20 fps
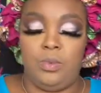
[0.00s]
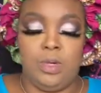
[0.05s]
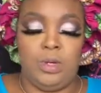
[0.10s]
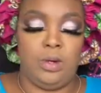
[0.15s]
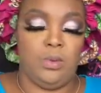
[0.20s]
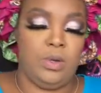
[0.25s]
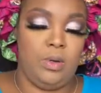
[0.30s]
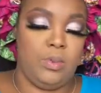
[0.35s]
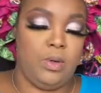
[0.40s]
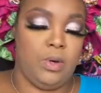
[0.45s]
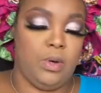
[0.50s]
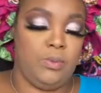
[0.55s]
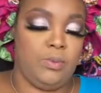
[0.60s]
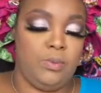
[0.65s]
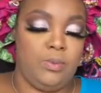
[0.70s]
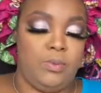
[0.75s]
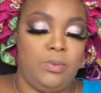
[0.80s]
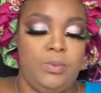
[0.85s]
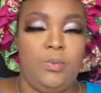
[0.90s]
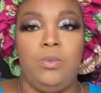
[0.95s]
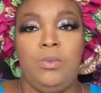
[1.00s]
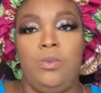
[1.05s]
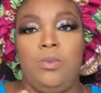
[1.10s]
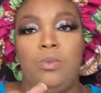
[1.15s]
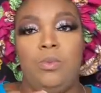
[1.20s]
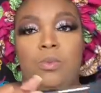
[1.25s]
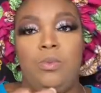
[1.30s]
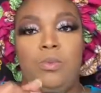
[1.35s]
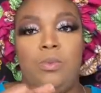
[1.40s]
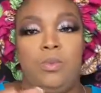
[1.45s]
This is one of my
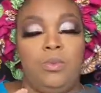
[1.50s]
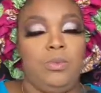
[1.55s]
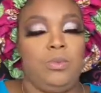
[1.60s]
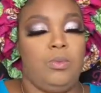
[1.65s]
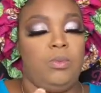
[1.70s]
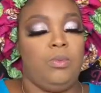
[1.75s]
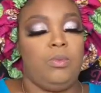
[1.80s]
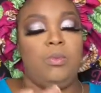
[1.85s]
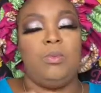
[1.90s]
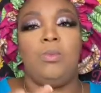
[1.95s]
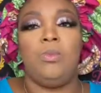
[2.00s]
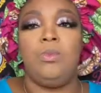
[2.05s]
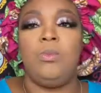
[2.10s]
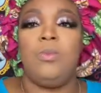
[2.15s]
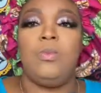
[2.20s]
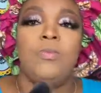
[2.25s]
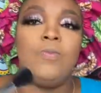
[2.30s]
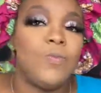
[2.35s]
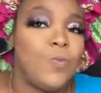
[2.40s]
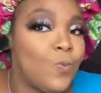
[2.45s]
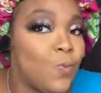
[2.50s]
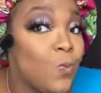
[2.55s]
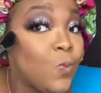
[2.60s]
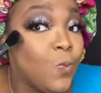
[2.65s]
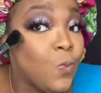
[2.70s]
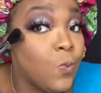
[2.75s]
favorite highlighters.